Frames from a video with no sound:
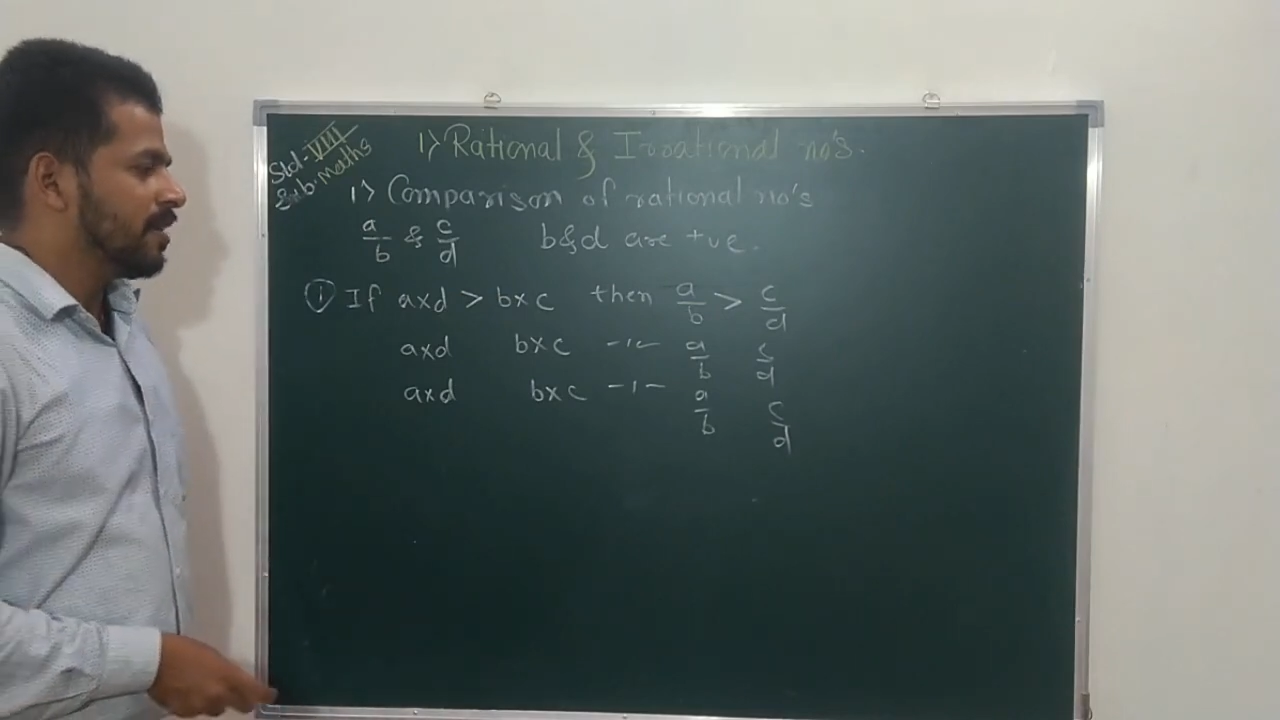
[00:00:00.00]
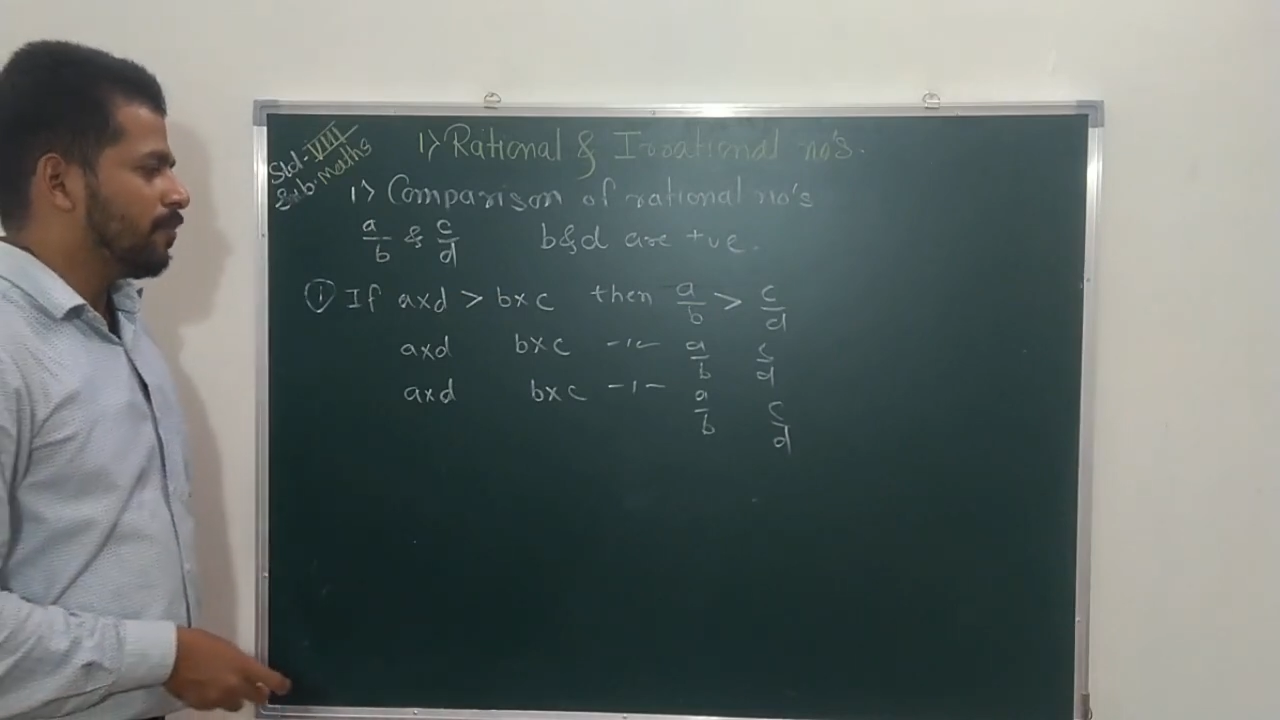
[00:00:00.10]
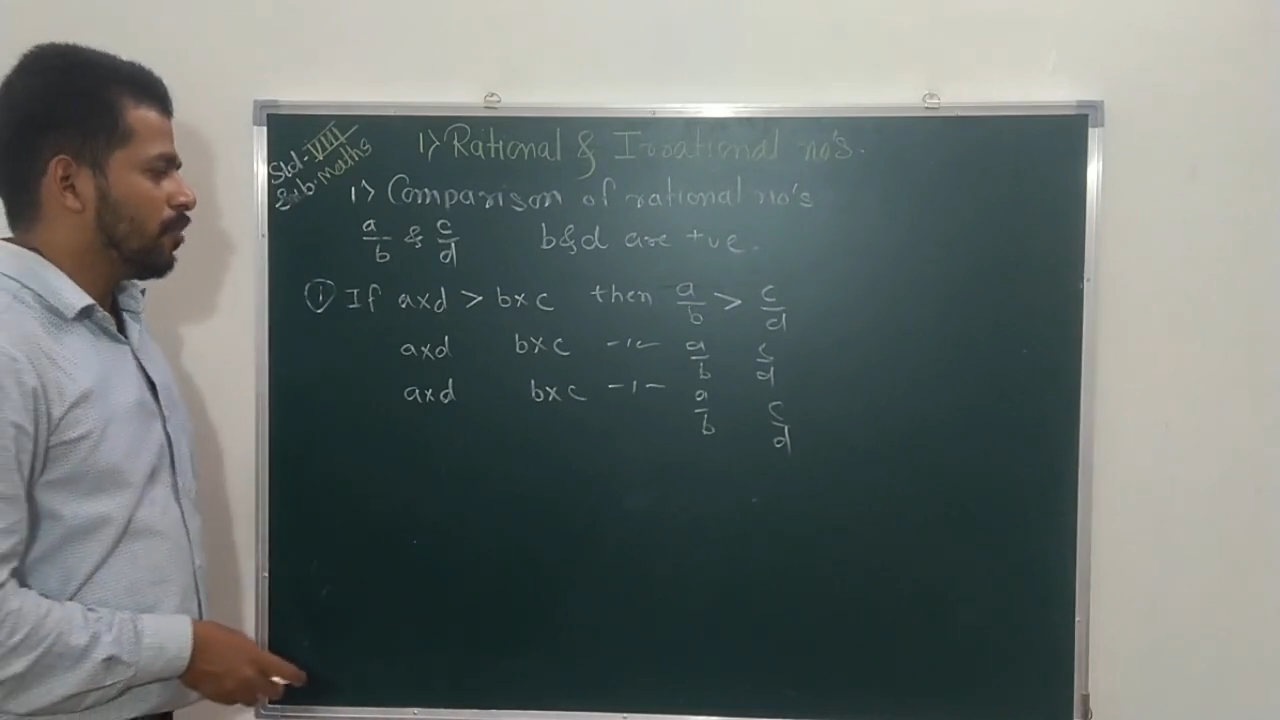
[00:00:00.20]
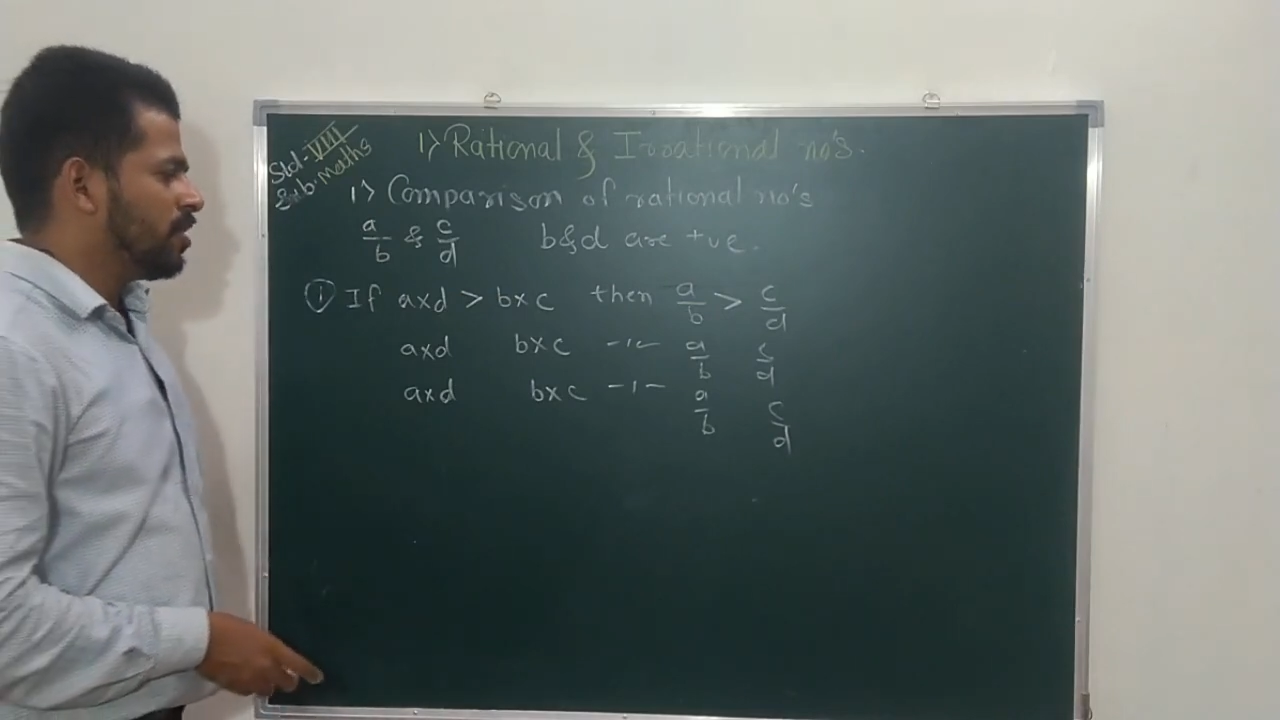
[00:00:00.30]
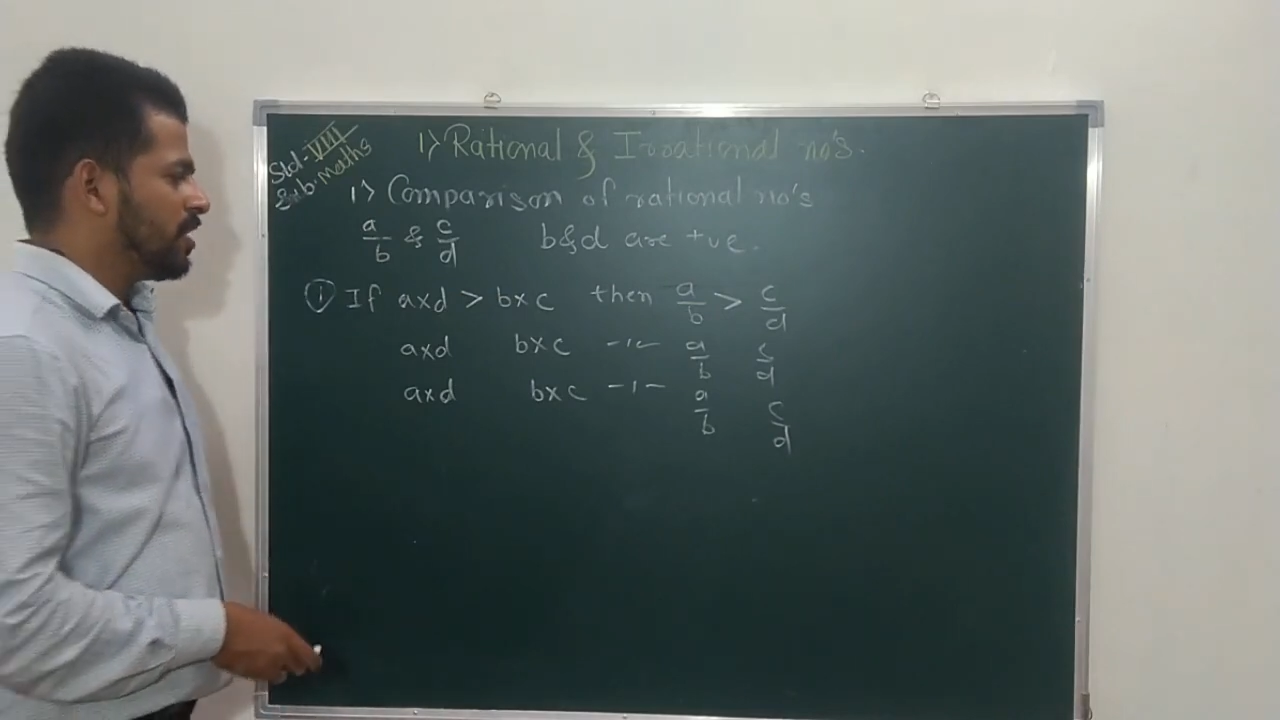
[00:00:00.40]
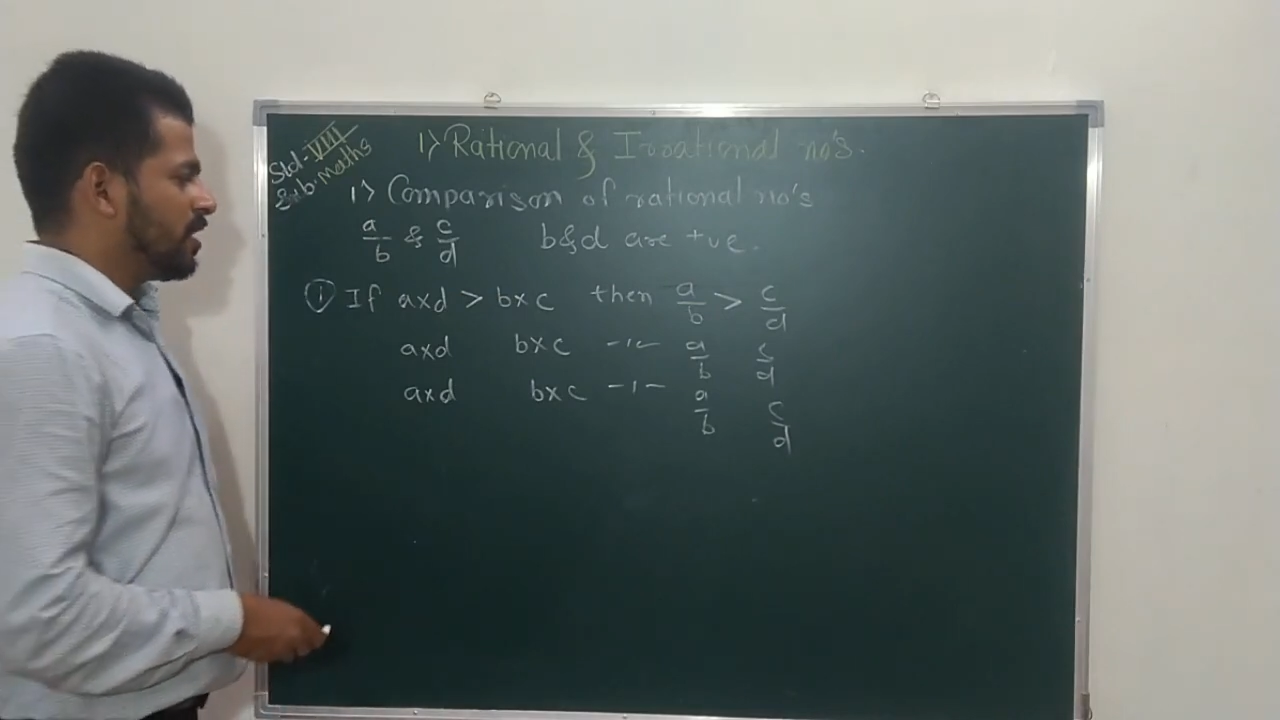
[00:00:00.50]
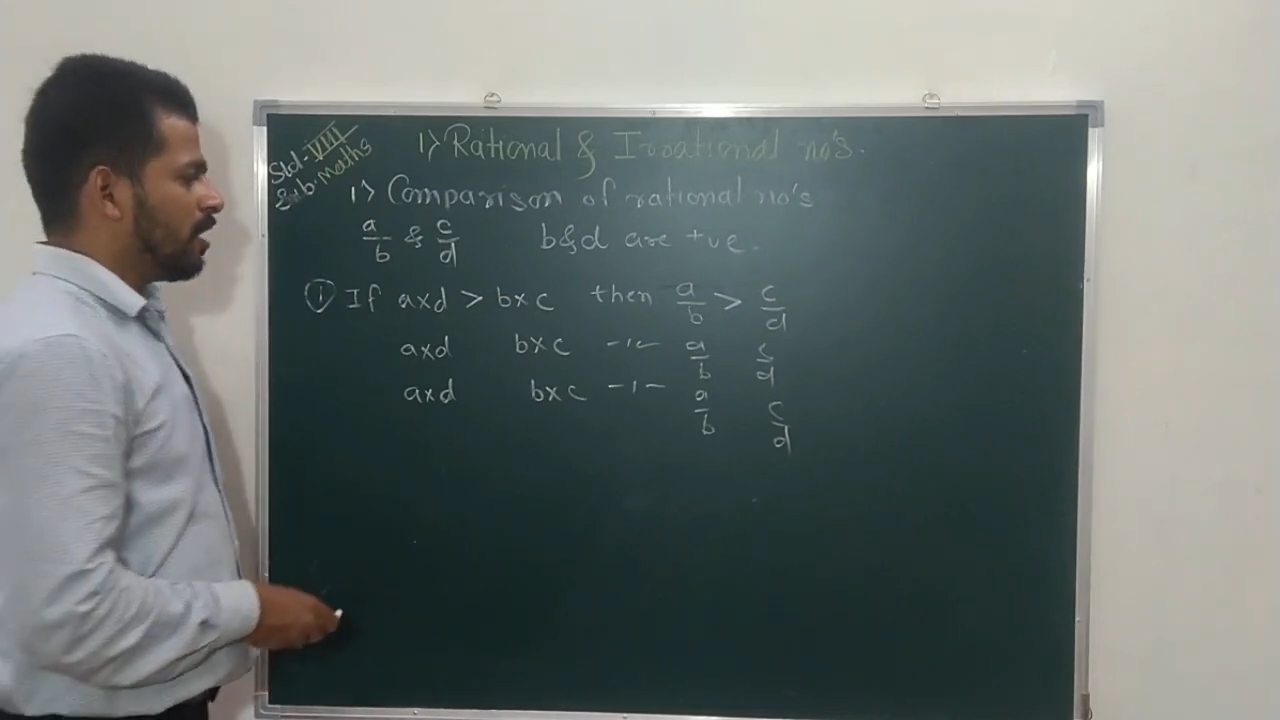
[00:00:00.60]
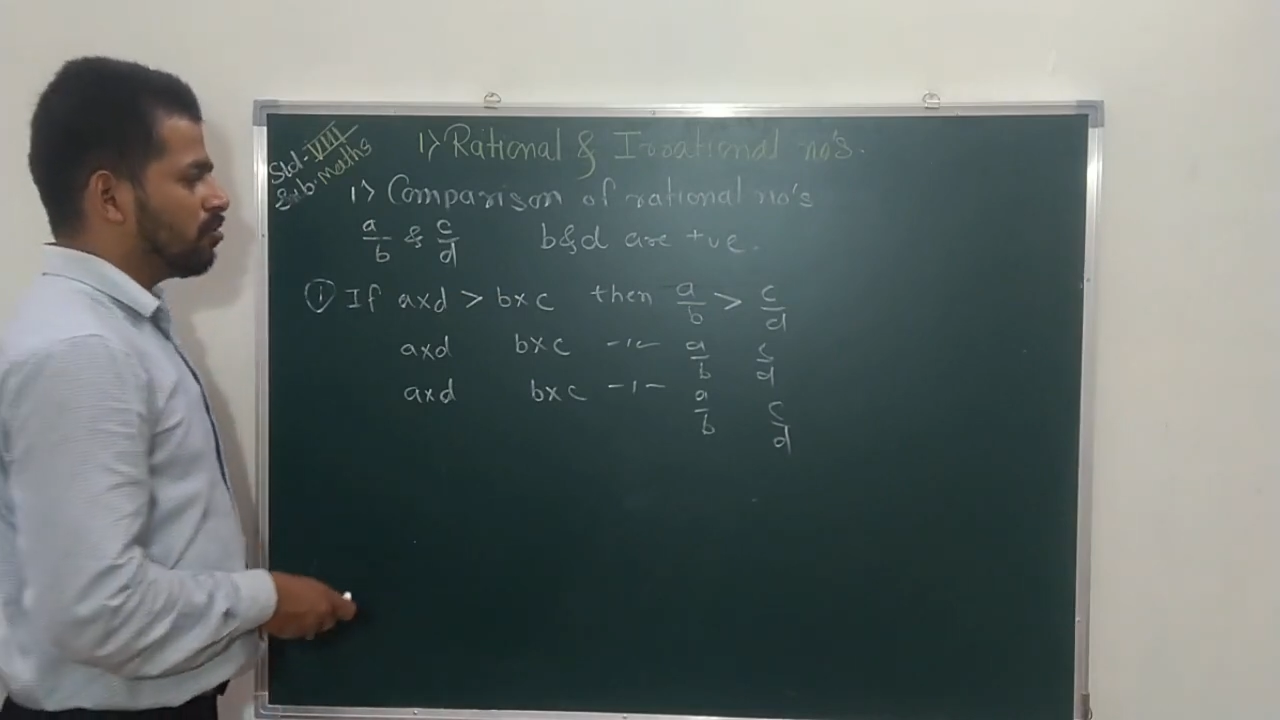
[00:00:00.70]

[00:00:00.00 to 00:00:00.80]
upon D.